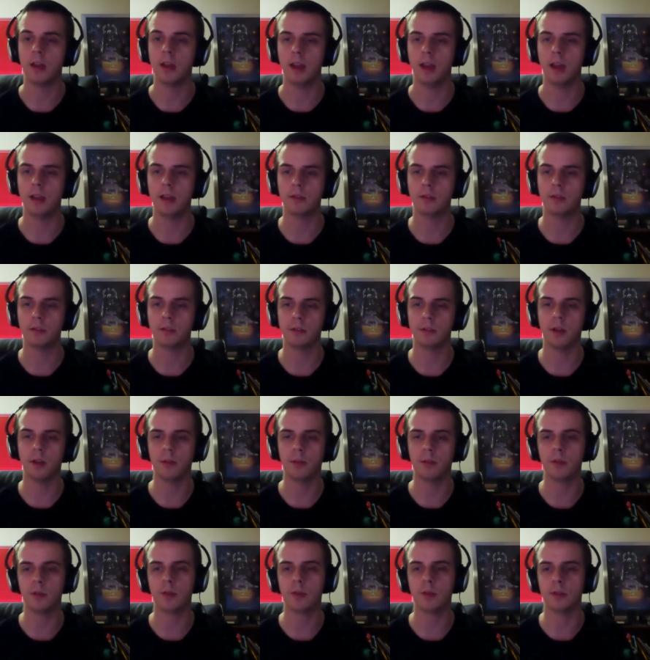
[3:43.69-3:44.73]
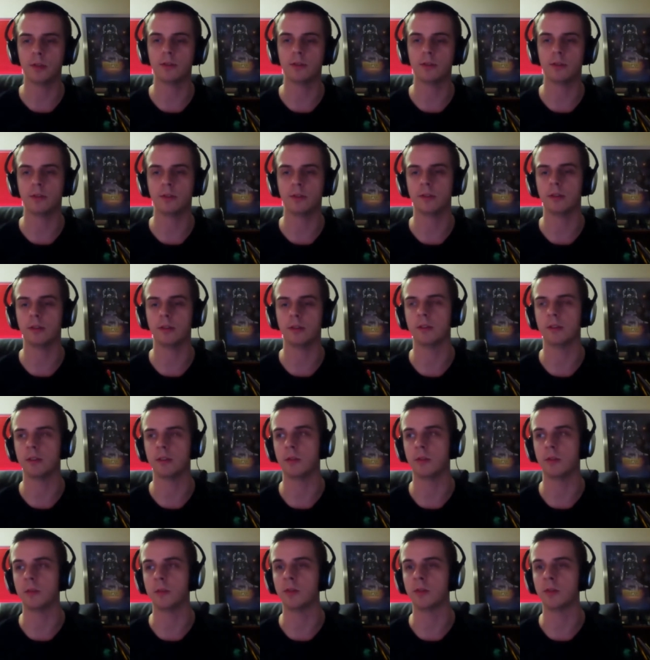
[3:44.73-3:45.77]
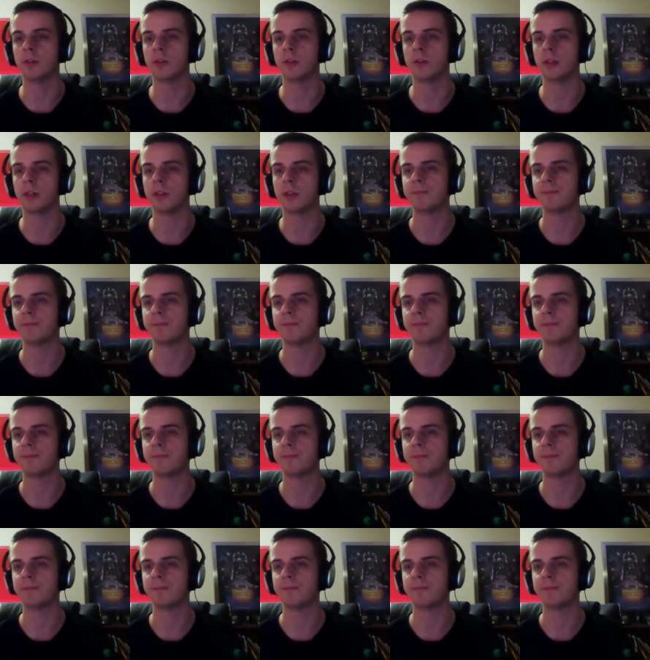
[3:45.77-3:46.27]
and come to a consensus as a community.